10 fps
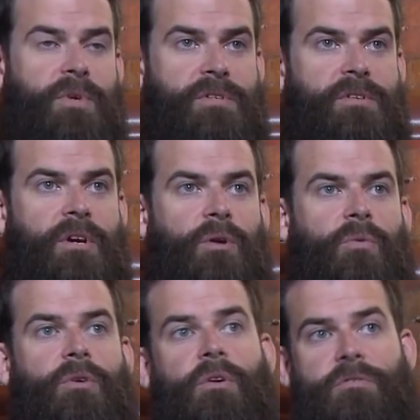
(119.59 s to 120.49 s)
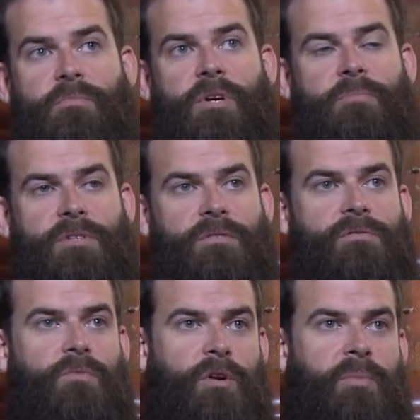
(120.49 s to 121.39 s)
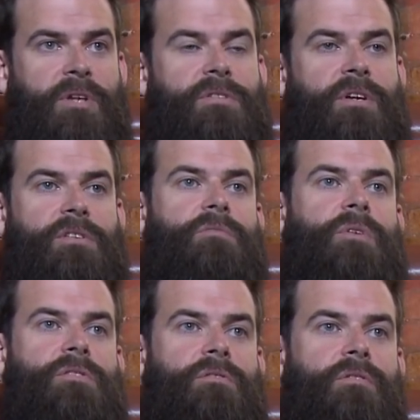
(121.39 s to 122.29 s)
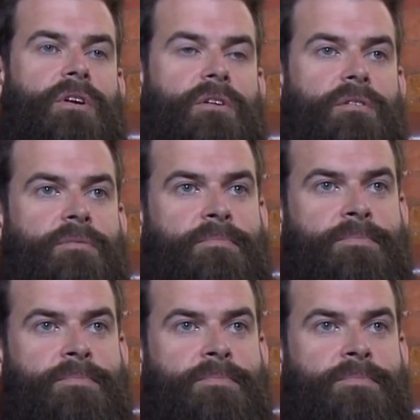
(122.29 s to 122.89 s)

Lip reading: points, where you'll also be able to use a workbench to customize all your gear.